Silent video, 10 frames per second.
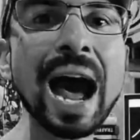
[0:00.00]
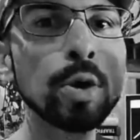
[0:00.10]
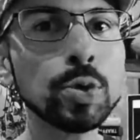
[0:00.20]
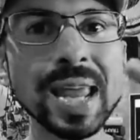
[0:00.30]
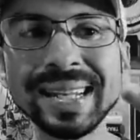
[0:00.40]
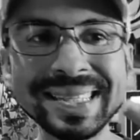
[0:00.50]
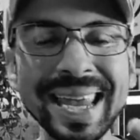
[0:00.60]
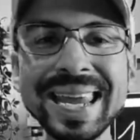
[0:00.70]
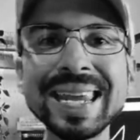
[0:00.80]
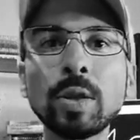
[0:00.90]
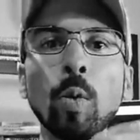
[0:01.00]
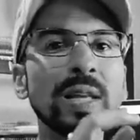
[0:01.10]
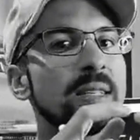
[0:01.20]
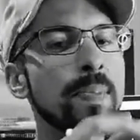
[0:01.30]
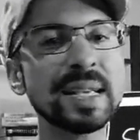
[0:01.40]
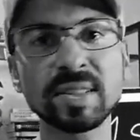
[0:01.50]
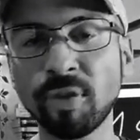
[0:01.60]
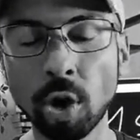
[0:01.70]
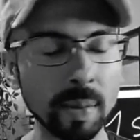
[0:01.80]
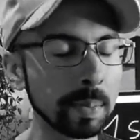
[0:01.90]
how you can take it, what's the best
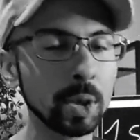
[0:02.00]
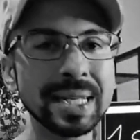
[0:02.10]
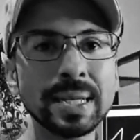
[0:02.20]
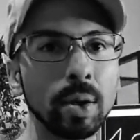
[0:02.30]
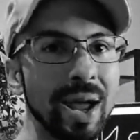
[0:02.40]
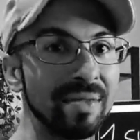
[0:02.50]
form. I'm gonna tell you